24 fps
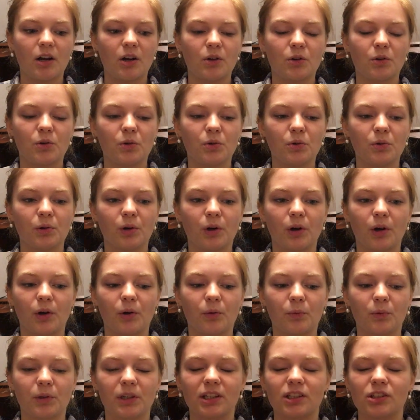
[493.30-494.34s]
who are
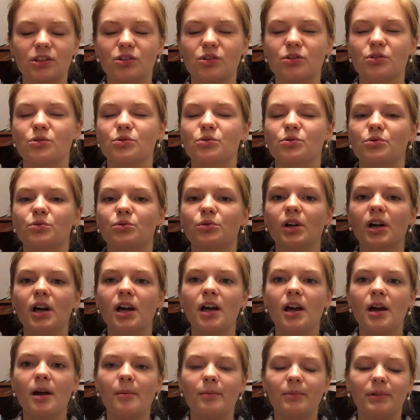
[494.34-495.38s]
we to
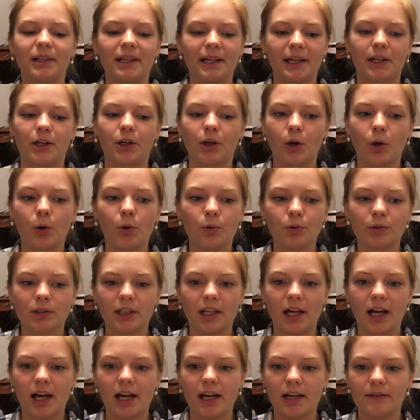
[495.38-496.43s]
plan our own
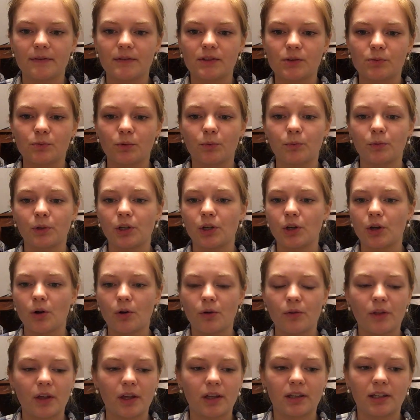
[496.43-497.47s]
lives when we know
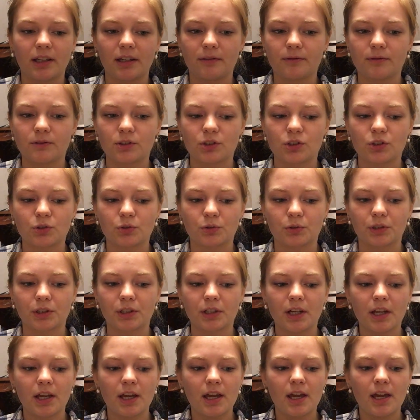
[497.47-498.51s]
that life is
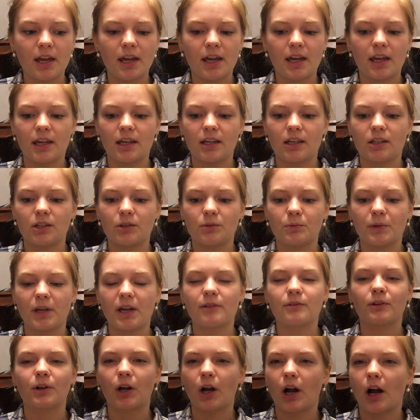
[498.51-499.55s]
short, and we
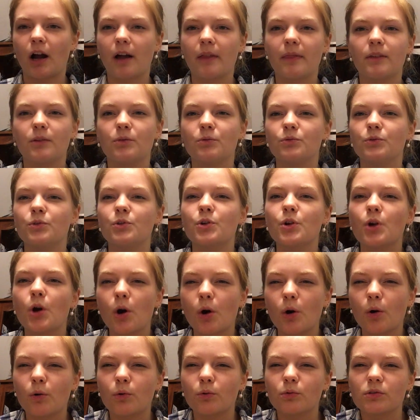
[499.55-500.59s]
have a God who
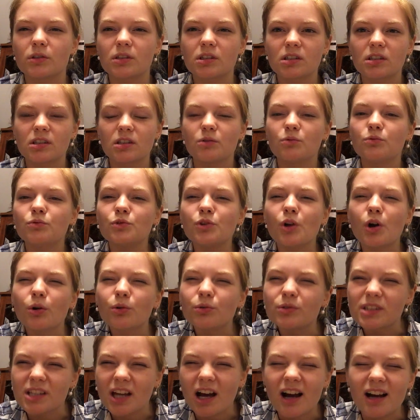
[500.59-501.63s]
knows
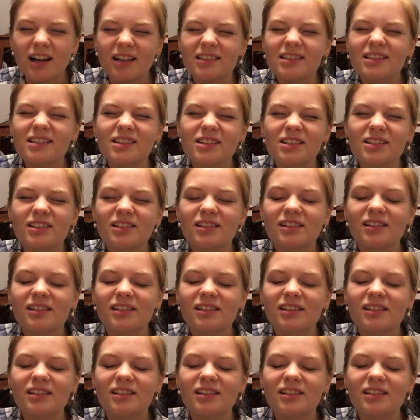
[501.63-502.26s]
us.